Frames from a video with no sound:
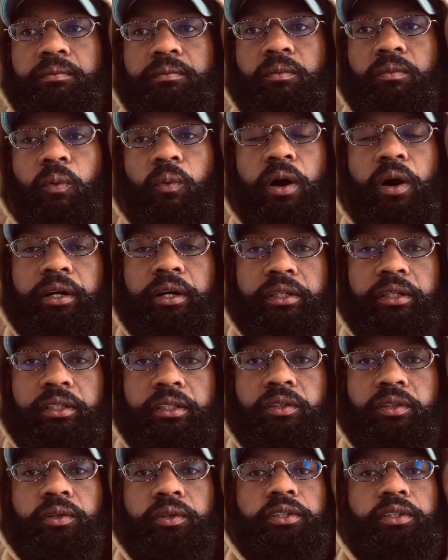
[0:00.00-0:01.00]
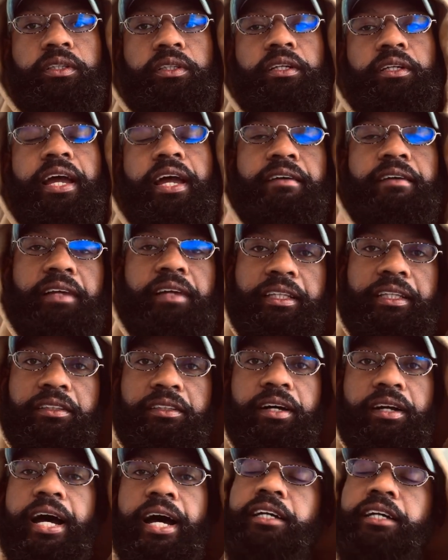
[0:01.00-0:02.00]
water, or they have like
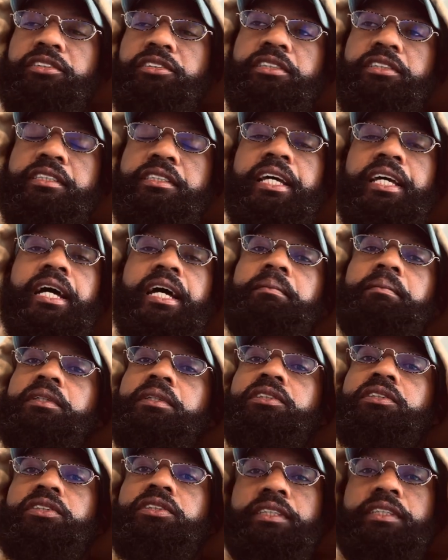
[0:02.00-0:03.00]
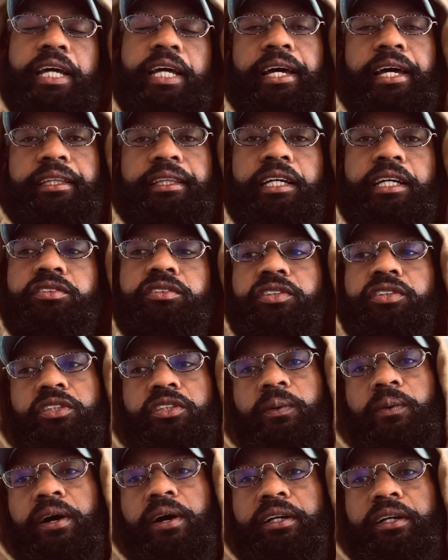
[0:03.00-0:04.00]
little hydrogen tablets, you can add that to your
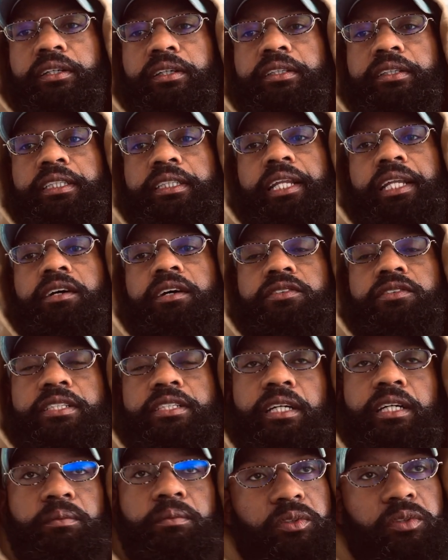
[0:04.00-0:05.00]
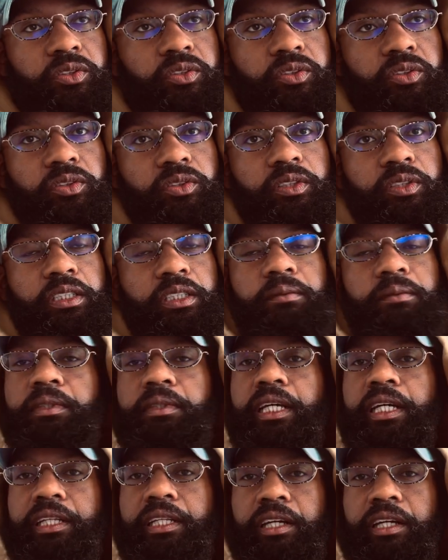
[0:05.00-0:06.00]
water, and those help to
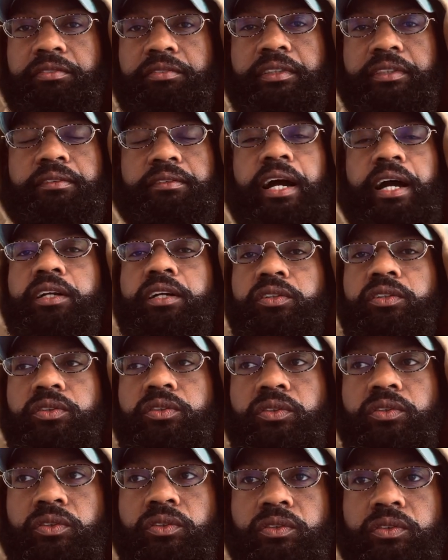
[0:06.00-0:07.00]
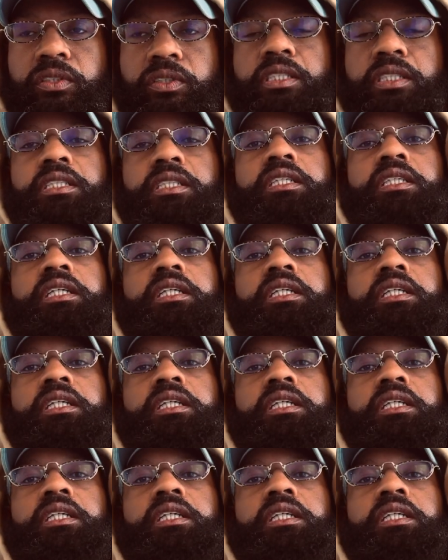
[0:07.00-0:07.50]
eliminate like free radicals